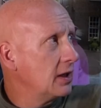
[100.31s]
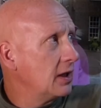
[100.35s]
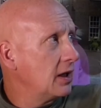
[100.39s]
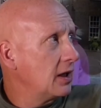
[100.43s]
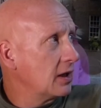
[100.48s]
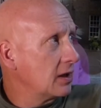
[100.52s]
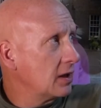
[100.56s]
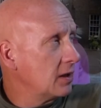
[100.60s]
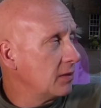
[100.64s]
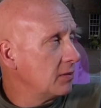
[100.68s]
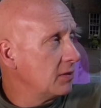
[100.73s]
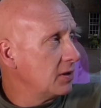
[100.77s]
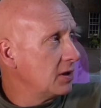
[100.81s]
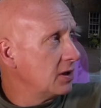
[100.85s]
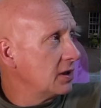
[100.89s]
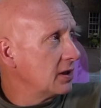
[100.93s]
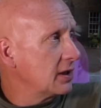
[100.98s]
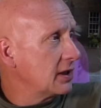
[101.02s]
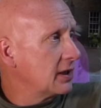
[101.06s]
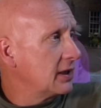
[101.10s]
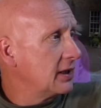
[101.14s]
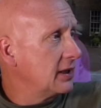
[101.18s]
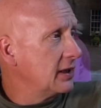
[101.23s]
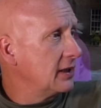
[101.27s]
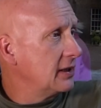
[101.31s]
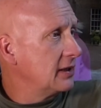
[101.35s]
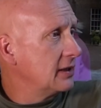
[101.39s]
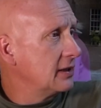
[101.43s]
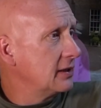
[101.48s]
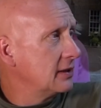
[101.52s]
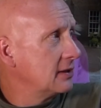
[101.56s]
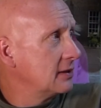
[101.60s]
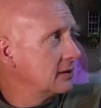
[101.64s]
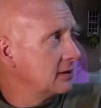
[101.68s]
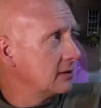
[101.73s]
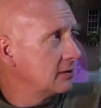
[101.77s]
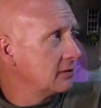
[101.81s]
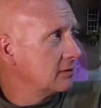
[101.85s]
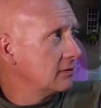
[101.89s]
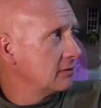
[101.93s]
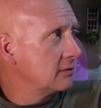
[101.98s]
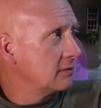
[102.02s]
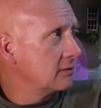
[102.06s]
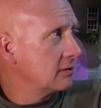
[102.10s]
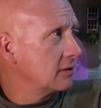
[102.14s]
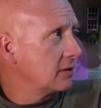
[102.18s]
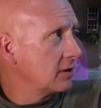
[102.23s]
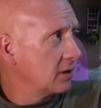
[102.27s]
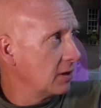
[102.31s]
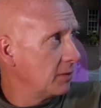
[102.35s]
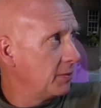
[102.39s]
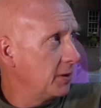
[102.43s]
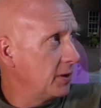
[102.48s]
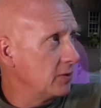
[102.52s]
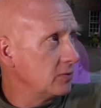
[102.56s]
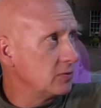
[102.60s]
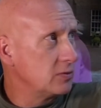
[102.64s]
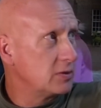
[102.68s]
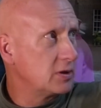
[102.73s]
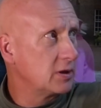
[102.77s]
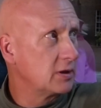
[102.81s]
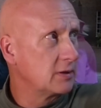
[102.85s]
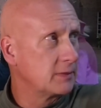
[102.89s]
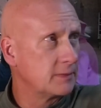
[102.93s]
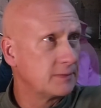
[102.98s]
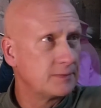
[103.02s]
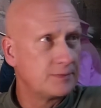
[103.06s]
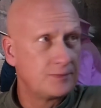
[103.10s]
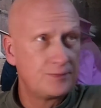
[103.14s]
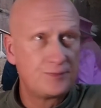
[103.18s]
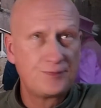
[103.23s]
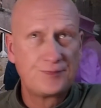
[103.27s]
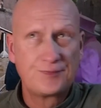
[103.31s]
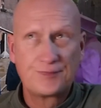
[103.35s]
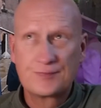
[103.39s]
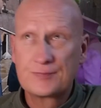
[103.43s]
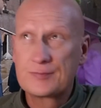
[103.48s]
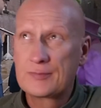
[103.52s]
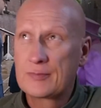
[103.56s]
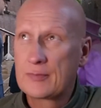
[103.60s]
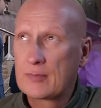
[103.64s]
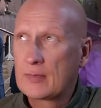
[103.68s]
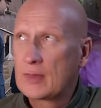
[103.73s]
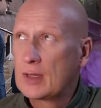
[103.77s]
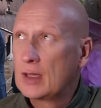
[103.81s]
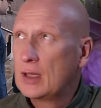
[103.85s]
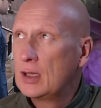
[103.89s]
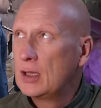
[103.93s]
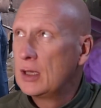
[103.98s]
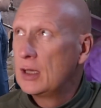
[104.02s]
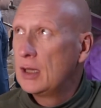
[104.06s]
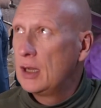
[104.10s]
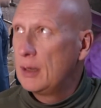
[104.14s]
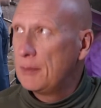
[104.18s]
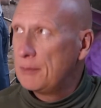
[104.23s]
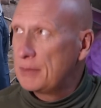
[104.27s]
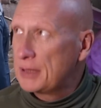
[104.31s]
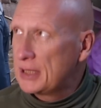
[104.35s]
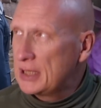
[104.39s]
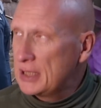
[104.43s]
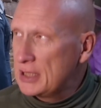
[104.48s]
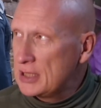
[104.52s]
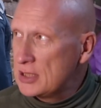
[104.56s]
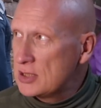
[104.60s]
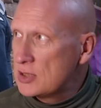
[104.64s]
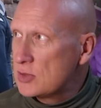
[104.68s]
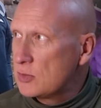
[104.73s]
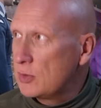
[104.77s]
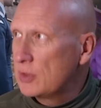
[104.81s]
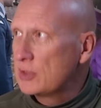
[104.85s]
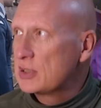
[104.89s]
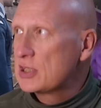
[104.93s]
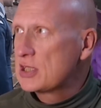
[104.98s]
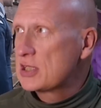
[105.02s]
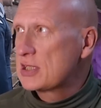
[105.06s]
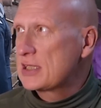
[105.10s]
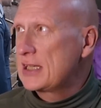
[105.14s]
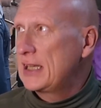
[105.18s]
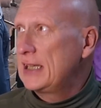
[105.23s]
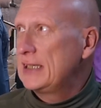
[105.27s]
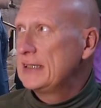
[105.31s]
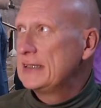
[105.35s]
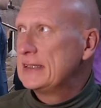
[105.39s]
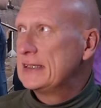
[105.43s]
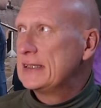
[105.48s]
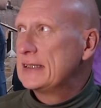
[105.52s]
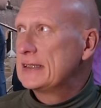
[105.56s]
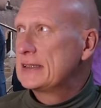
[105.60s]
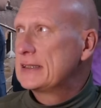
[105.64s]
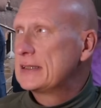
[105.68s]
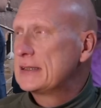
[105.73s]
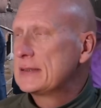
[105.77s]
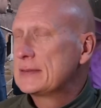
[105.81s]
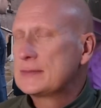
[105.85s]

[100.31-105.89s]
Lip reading: I'm liking the boat. I'm beginning to understand it.